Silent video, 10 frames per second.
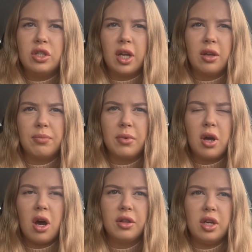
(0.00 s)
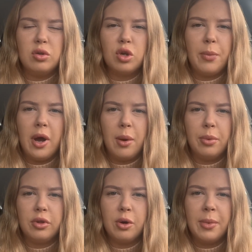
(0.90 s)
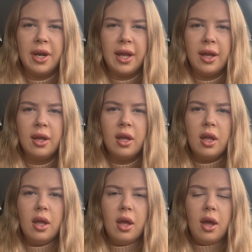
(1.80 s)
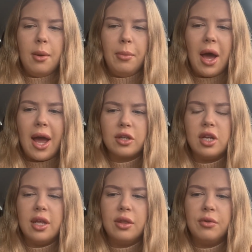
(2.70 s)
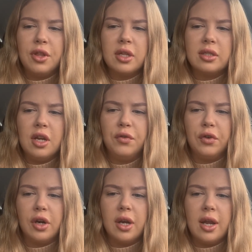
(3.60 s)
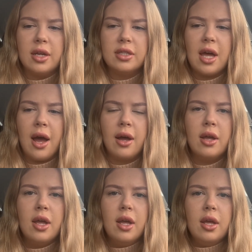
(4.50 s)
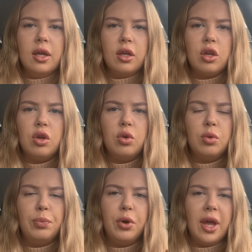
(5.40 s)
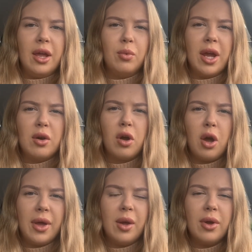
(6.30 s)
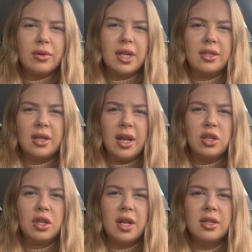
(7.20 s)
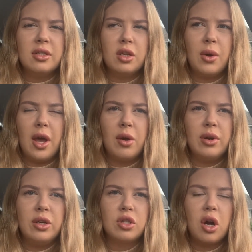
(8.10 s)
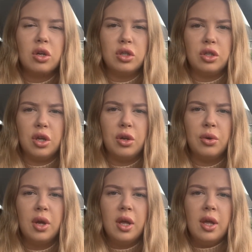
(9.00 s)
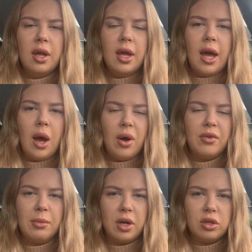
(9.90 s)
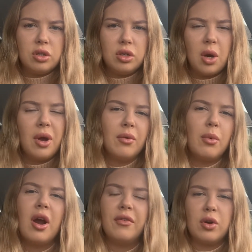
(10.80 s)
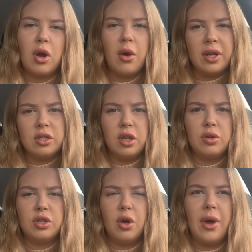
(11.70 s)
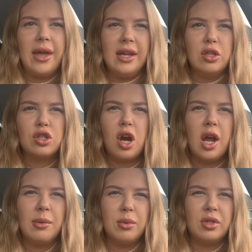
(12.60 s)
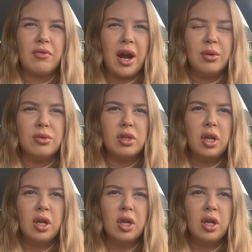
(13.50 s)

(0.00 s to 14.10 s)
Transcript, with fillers: like a card that you top up with your money. But actually, the thing that's different is that you put in where you're going, where your destination is, so it only charges you however much, however, wherever you're going to. So each time it was around